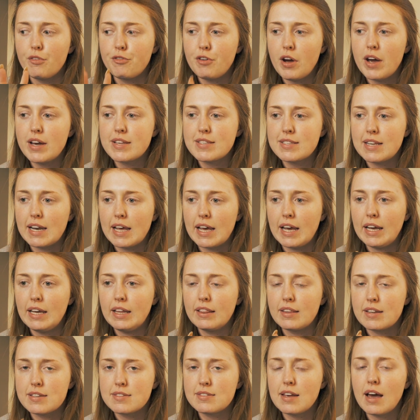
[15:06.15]

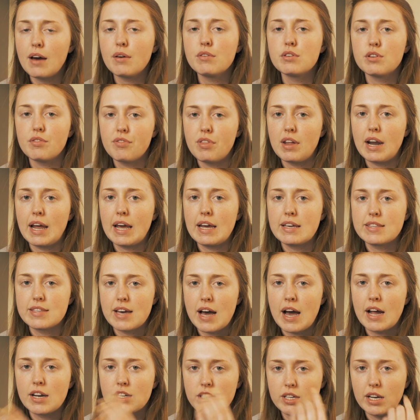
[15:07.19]
Firstly, the sound of the
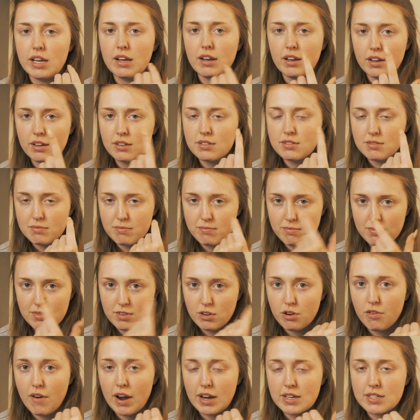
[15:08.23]
laser actually
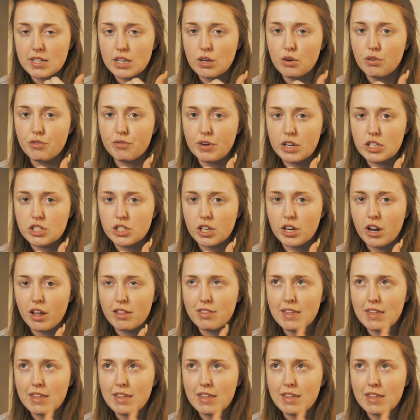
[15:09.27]
correcting your vision.